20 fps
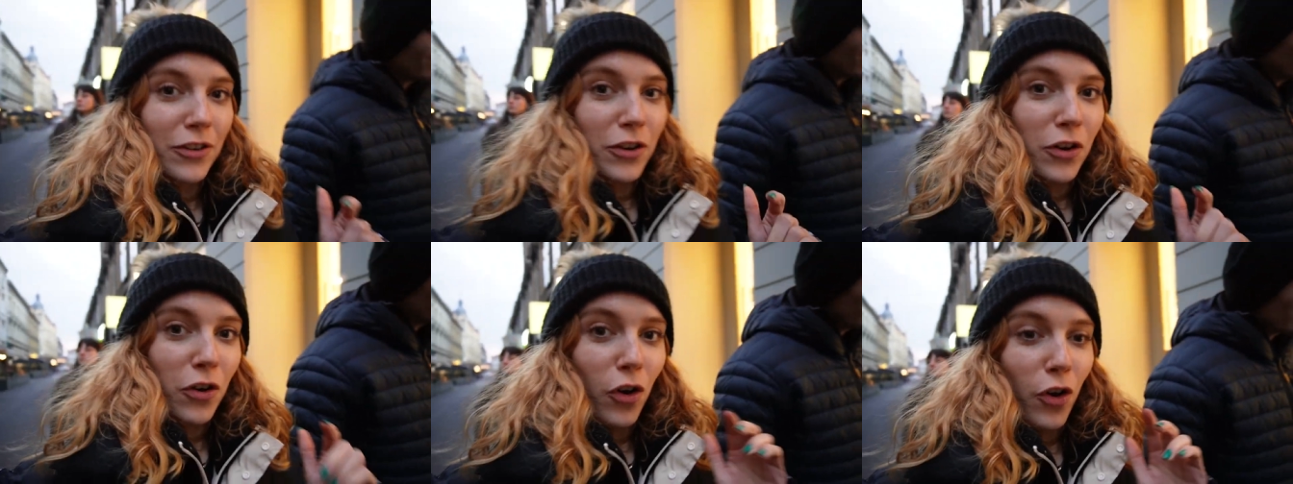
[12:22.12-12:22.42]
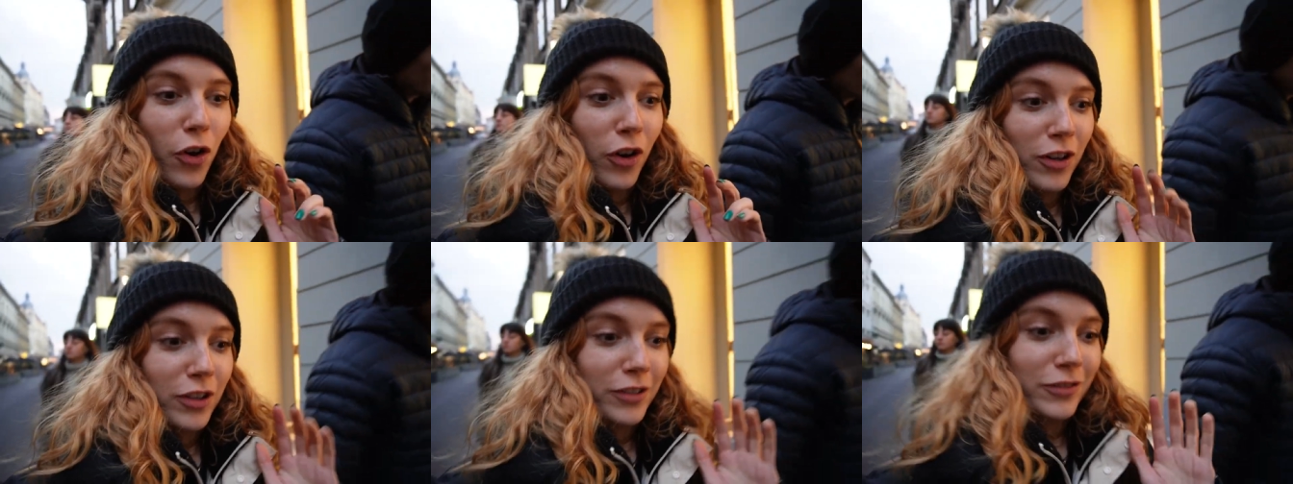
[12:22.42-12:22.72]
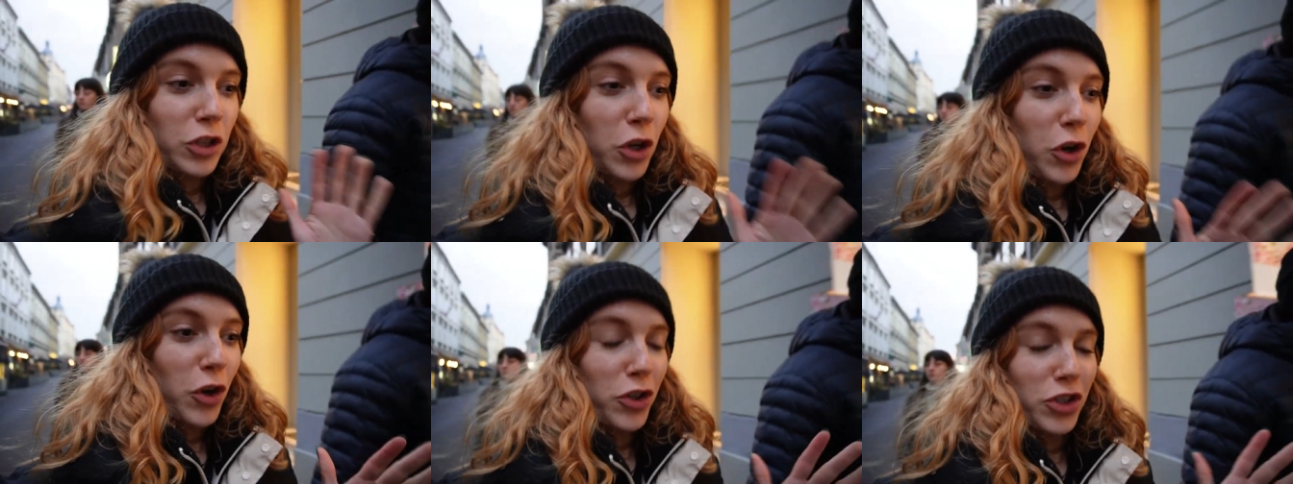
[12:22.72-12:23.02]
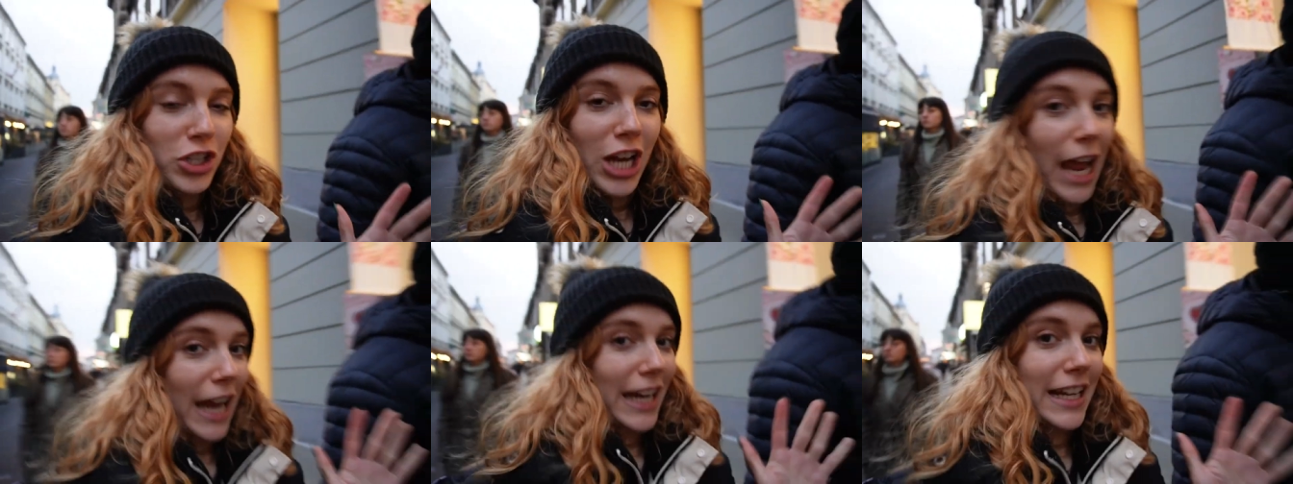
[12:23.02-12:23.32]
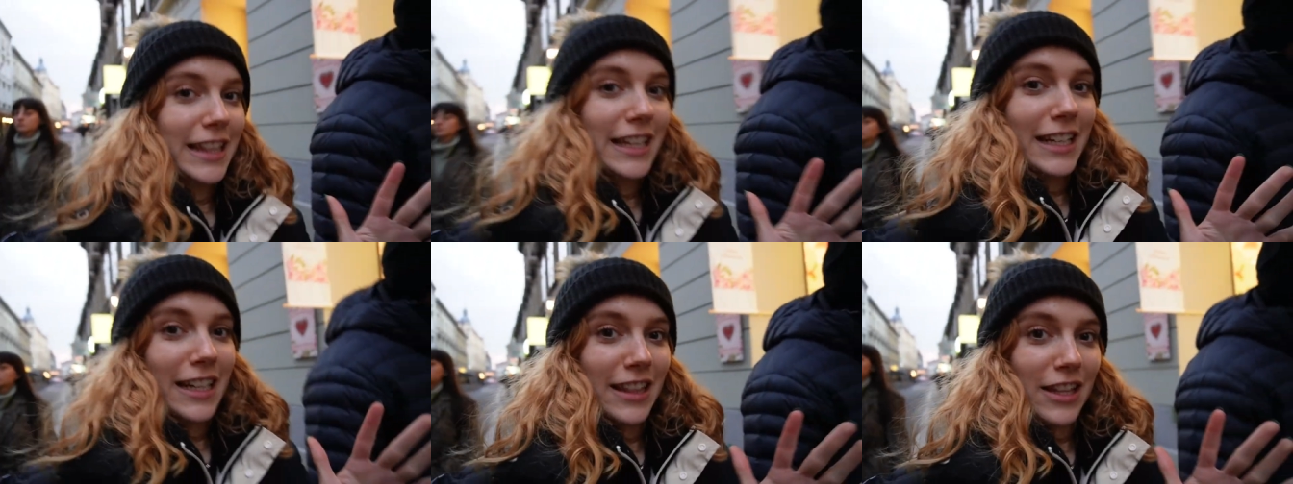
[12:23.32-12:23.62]
or touch
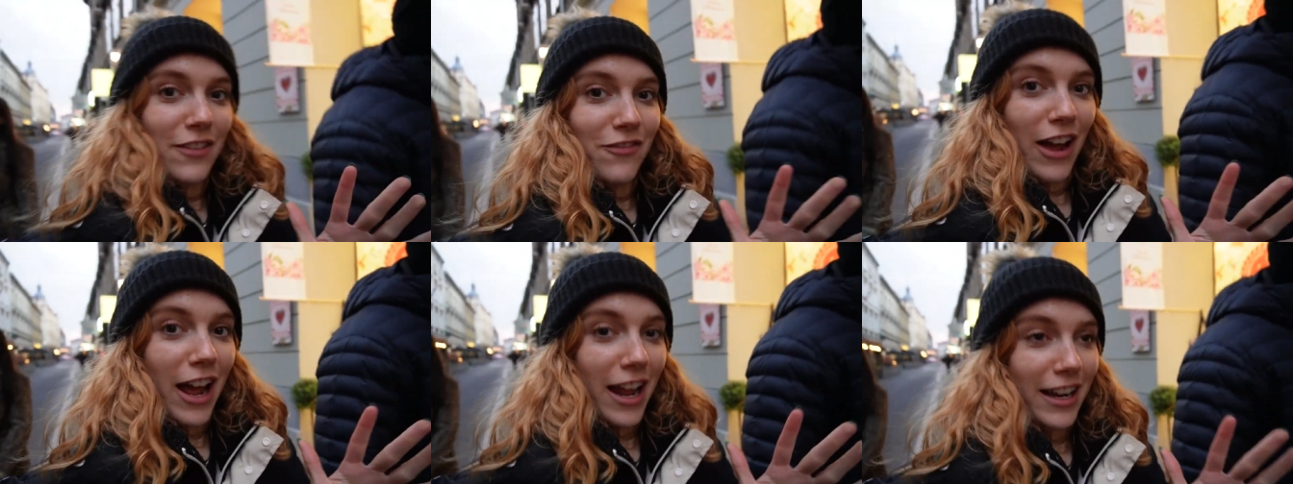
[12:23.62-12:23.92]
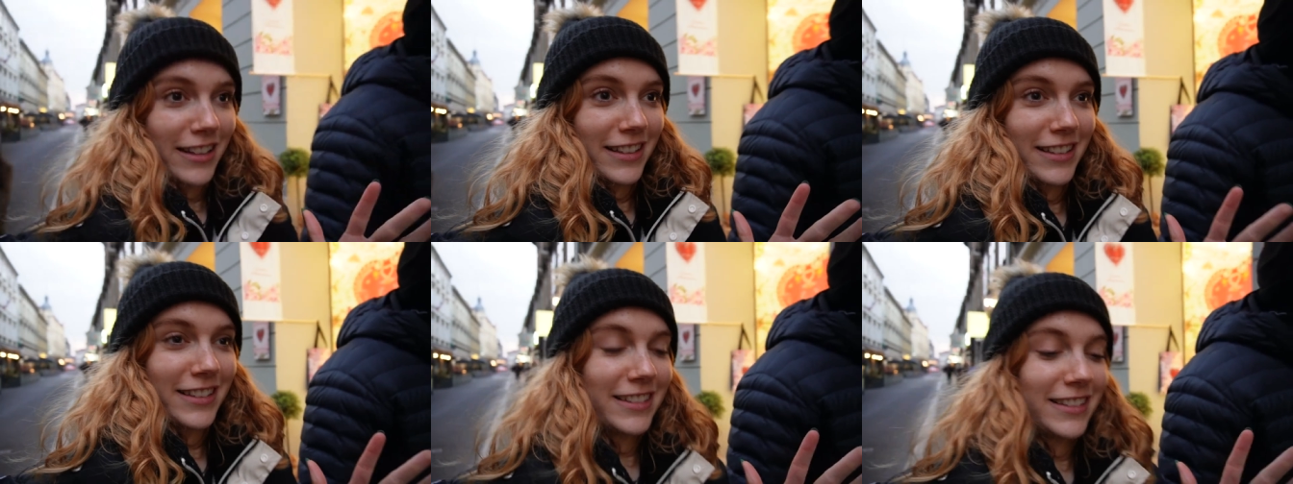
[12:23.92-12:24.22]
anything in the van